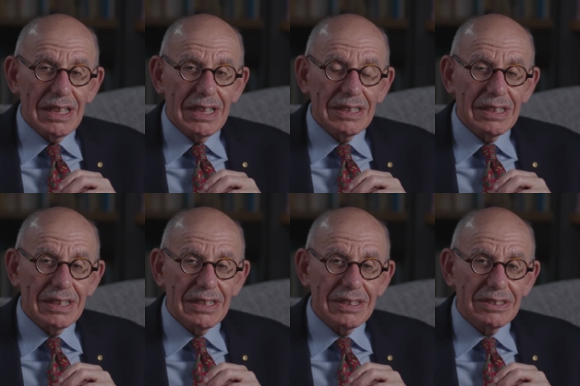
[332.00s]
And
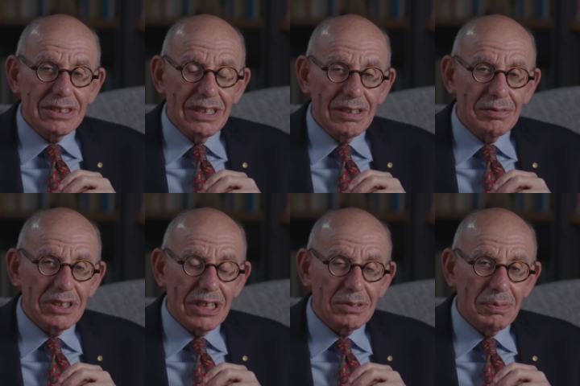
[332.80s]
the skill of
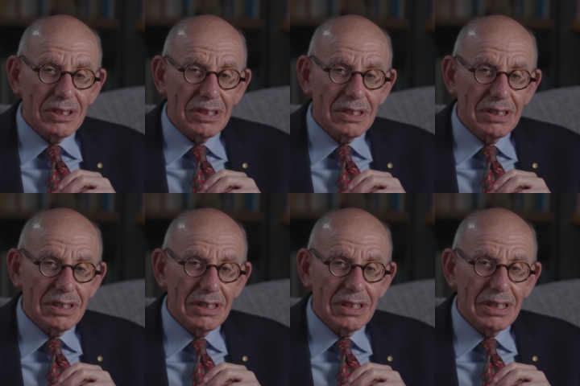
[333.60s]
judgment
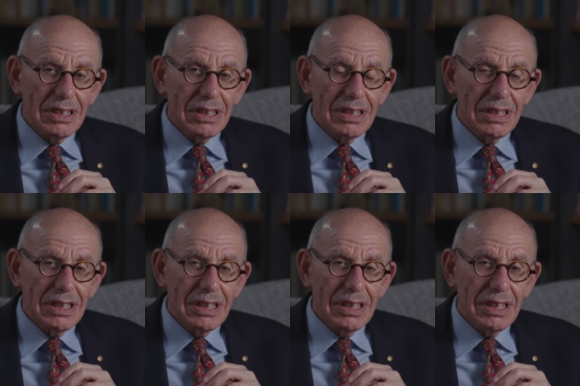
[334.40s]

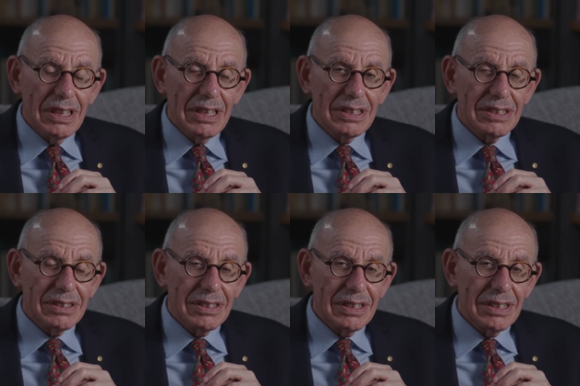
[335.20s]
is